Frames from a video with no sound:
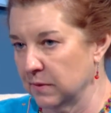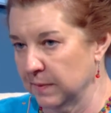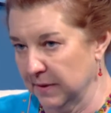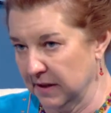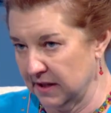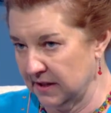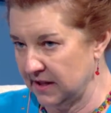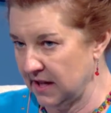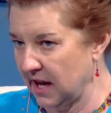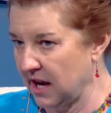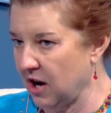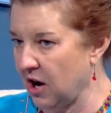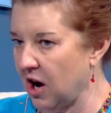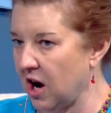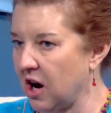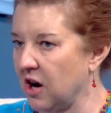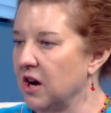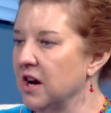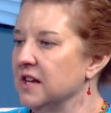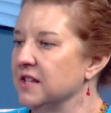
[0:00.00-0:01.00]
because they
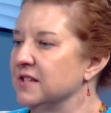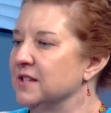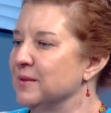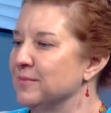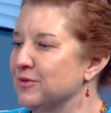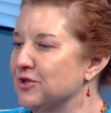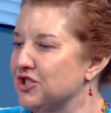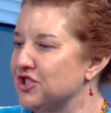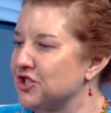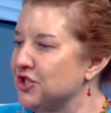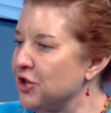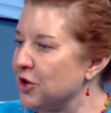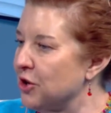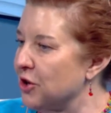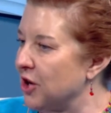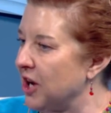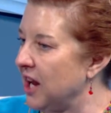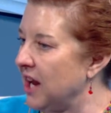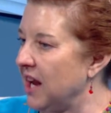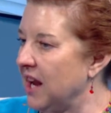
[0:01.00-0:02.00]
are some
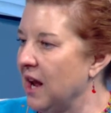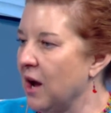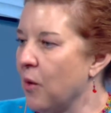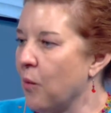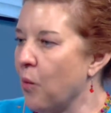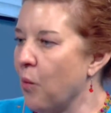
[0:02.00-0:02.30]
sturdy,